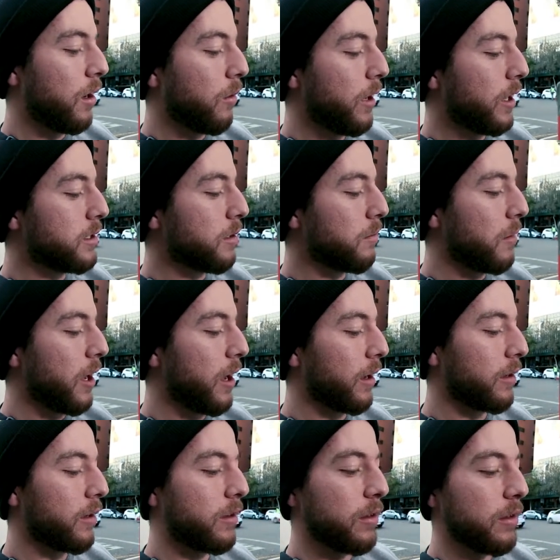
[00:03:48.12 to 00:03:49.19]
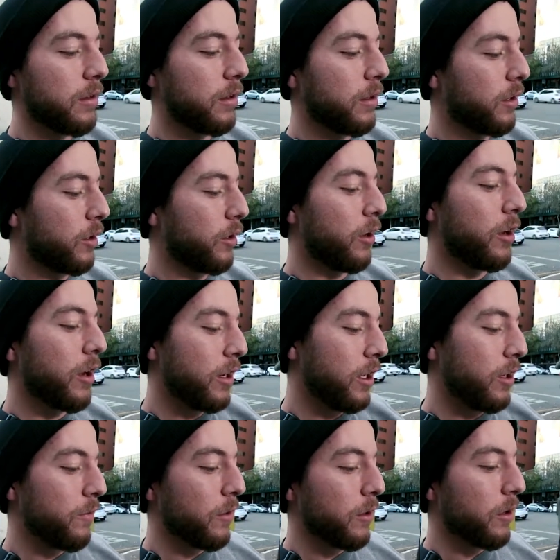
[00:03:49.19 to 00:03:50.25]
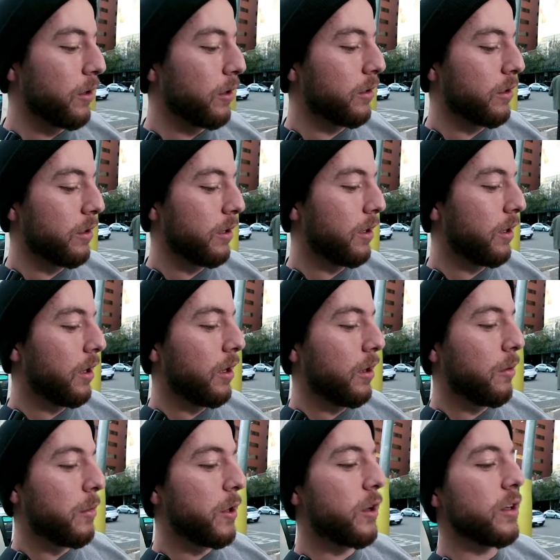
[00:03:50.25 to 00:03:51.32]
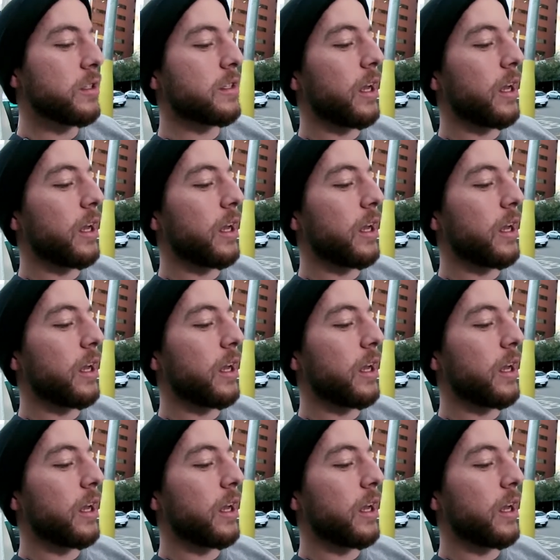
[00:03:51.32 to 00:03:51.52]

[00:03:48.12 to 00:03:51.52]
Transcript: white and black, good and evil. Because